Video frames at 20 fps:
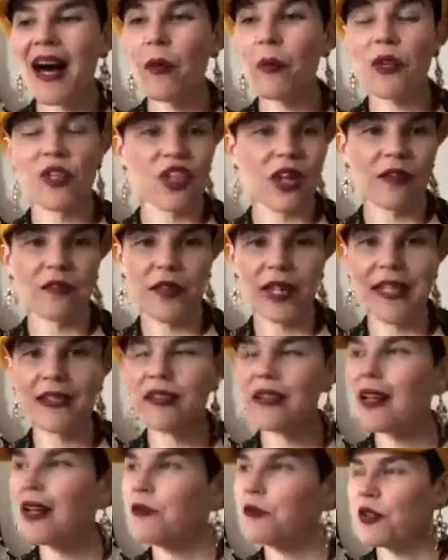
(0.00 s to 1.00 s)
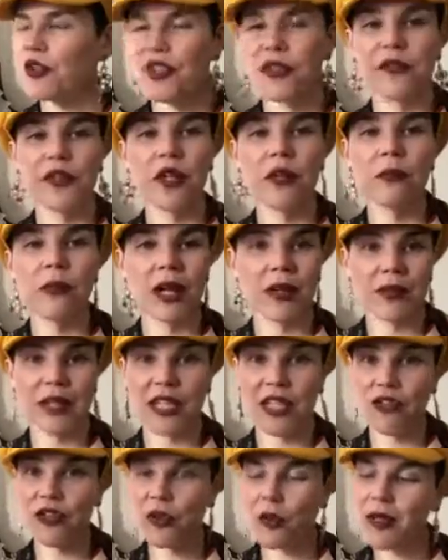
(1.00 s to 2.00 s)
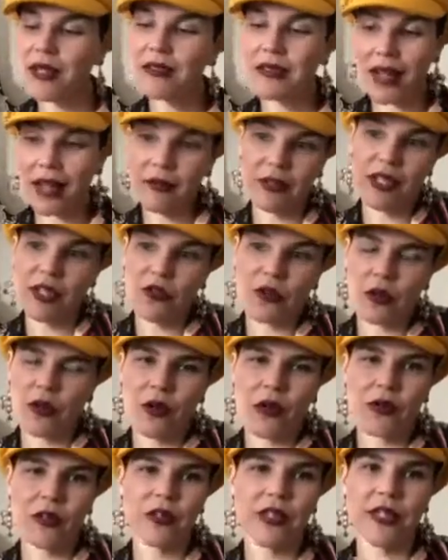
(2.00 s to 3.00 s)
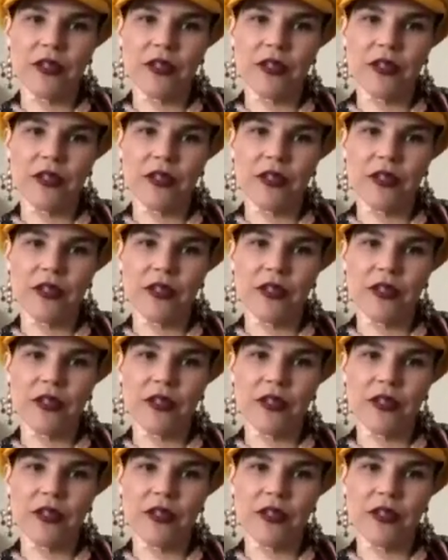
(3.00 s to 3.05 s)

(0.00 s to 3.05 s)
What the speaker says: which I've read, I've watched the film, I really enjoyed Gone Girl.